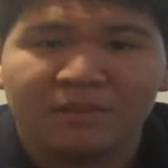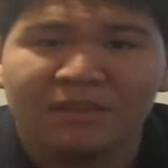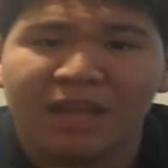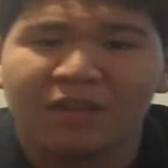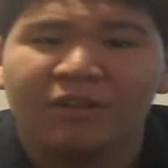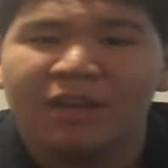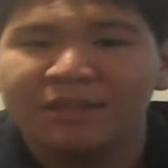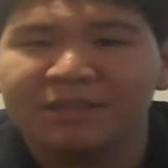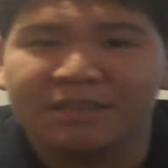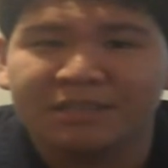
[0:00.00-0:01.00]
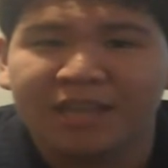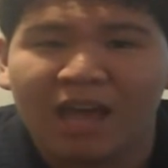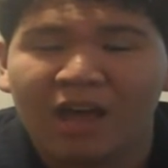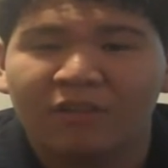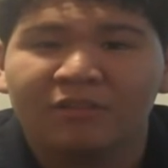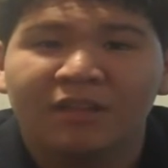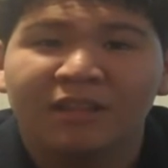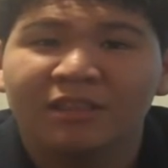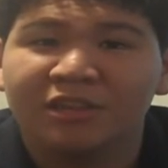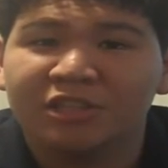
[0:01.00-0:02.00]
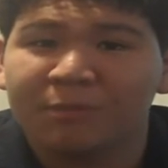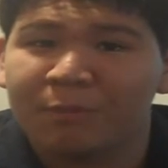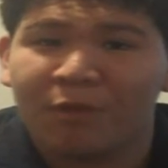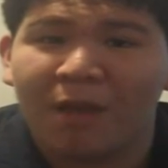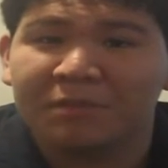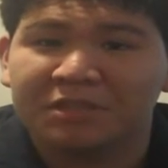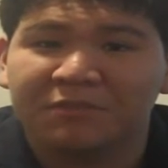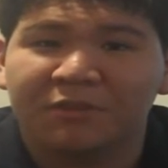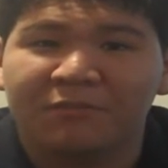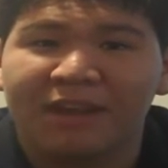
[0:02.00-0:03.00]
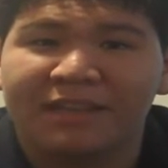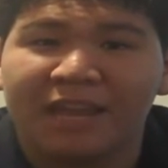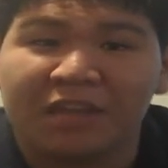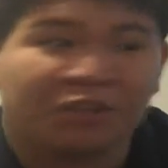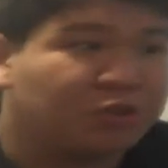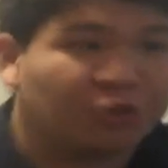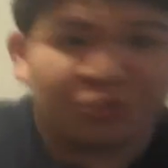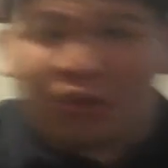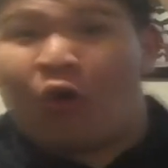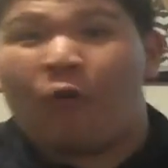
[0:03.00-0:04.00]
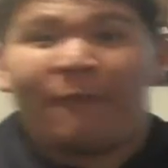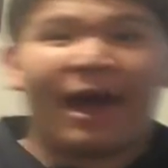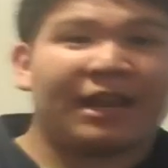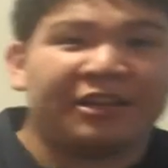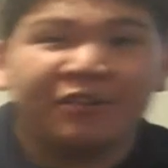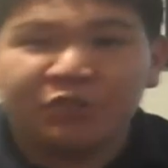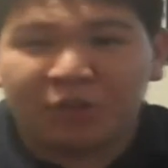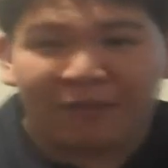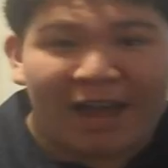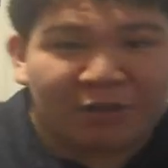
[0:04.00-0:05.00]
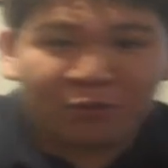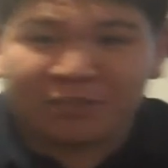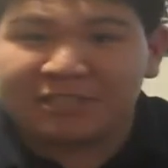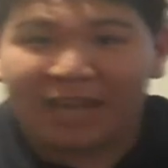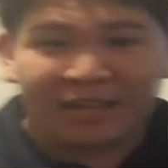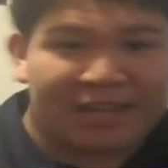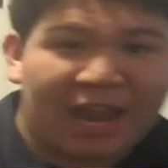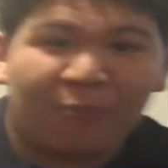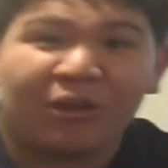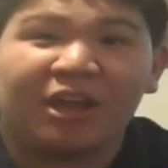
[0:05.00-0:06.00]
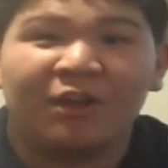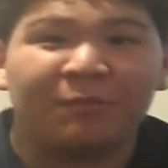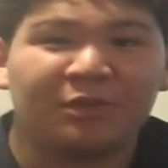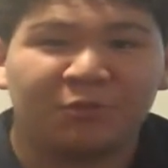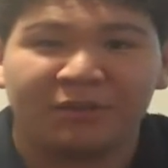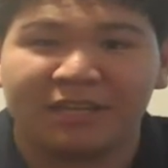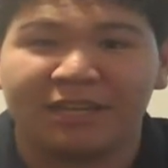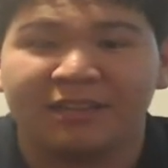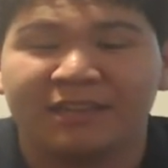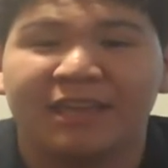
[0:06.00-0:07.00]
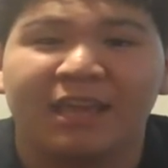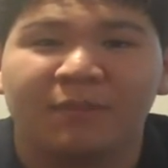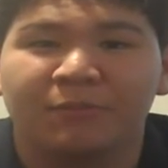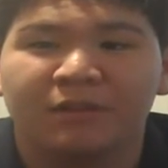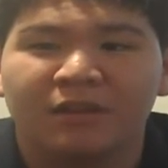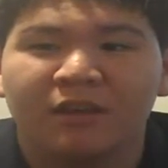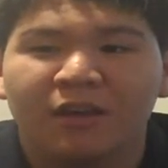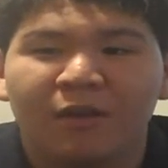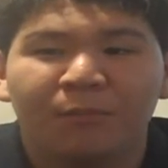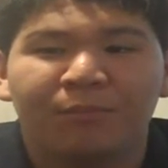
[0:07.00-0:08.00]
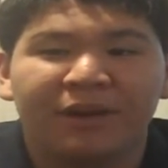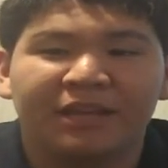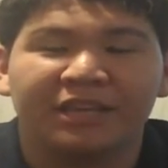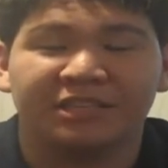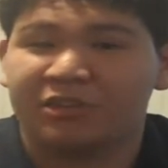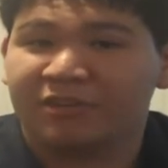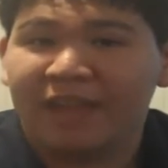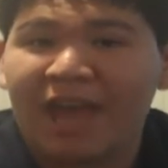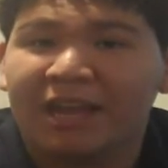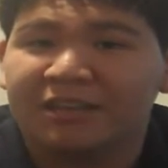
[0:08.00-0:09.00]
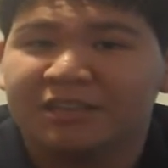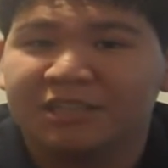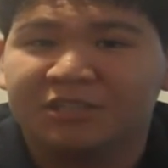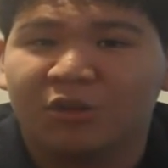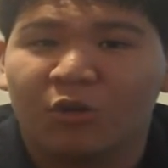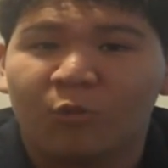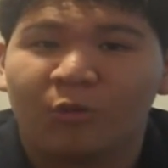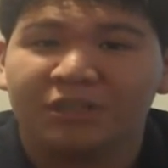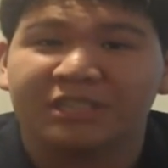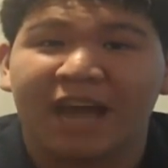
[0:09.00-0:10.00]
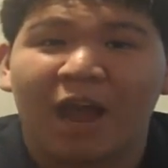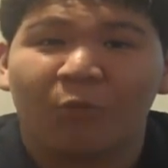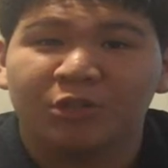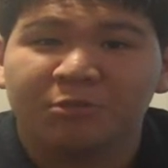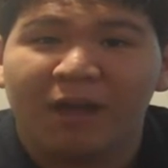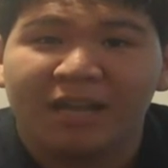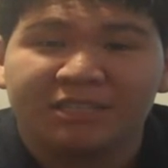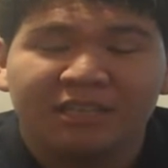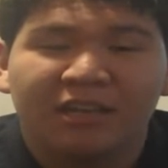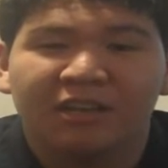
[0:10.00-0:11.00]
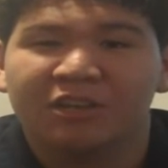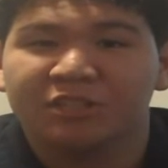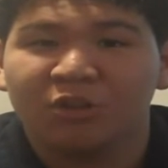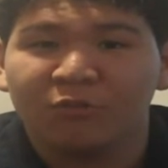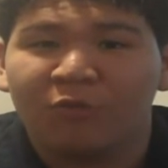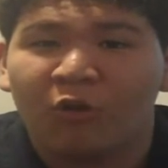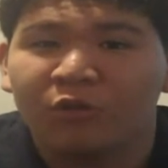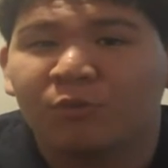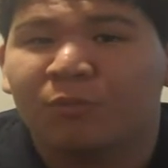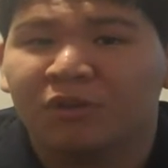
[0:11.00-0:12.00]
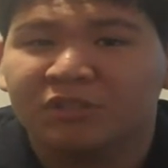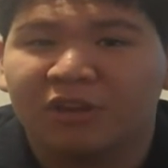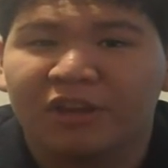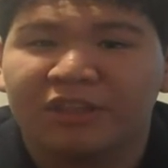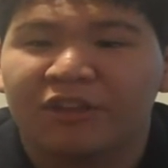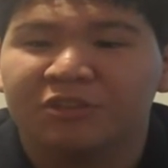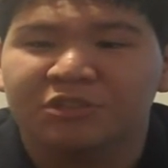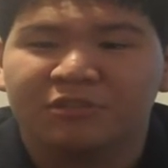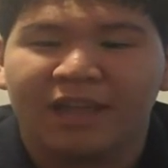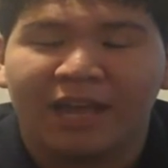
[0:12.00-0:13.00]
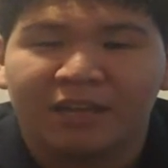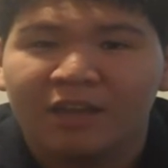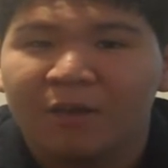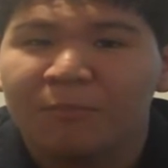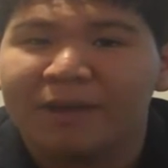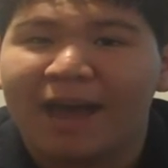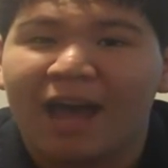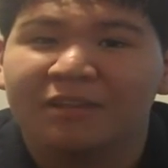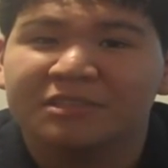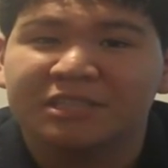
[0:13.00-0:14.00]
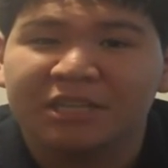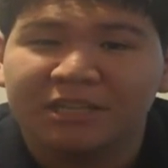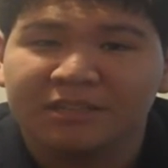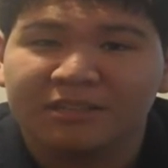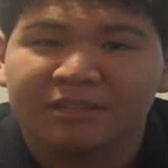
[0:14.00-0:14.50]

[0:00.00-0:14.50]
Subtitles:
Now, Mattel looks to be promising for the fact that it controls your whole body, so if I do this on the camera, it'll be doing it in the game. But is there lag? Is the question I want to ask. Because so far all the reports are there is no lag, but I'll see it,